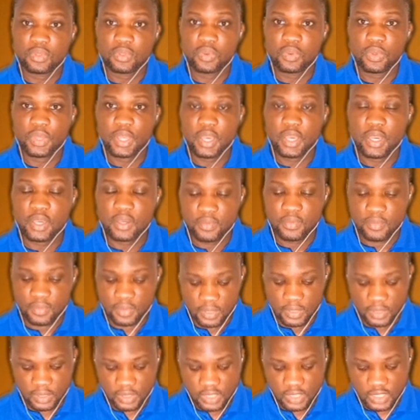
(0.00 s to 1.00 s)
Okay?
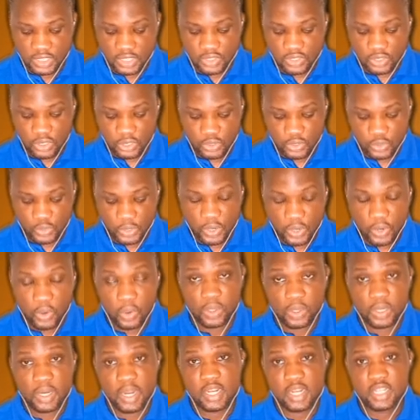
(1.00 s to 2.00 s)
This is also a
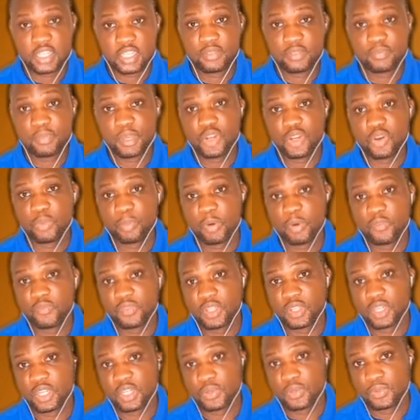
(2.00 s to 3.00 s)
chord that is made up of
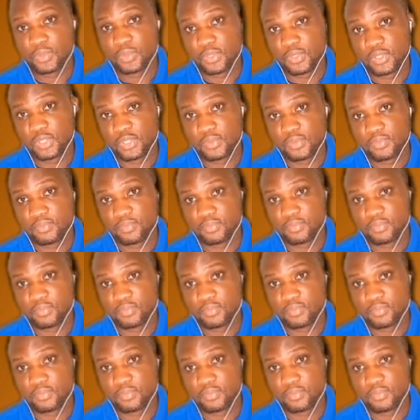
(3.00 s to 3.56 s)
3 notes.